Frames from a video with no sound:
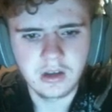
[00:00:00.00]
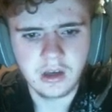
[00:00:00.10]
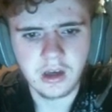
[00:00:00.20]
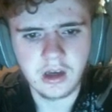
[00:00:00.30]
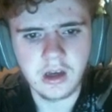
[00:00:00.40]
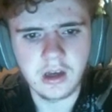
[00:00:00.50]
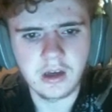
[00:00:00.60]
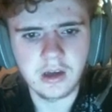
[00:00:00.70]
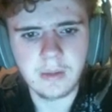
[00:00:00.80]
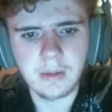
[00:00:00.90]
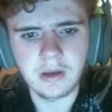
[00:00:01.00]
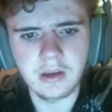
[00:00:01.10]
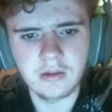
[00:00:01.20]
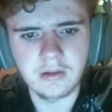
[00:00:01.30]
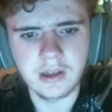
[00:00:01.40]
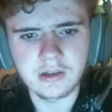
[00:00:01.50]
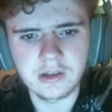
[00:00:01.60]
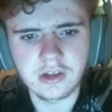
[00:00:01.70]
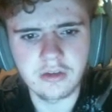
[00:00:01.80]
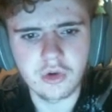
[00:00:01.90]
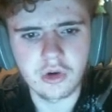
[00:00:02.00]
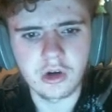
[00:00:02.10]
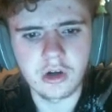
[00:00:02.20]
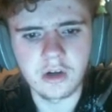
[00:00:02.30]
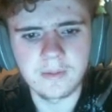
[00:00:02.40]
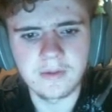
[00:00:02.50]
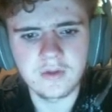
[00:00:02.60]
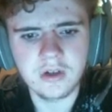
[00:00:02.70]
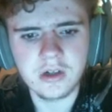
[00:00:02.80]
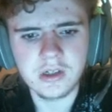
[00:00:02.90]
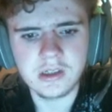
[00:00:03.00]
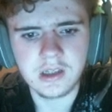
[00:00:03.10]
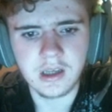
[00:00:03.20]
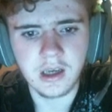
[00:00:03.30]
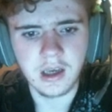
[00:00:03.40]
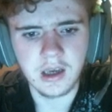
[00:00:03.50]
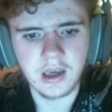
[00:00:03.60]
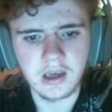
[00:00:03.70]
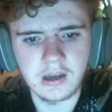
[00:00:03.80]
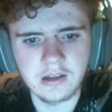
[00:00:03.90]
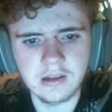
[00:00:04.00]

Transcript: and maybe like 2 more herbivores, and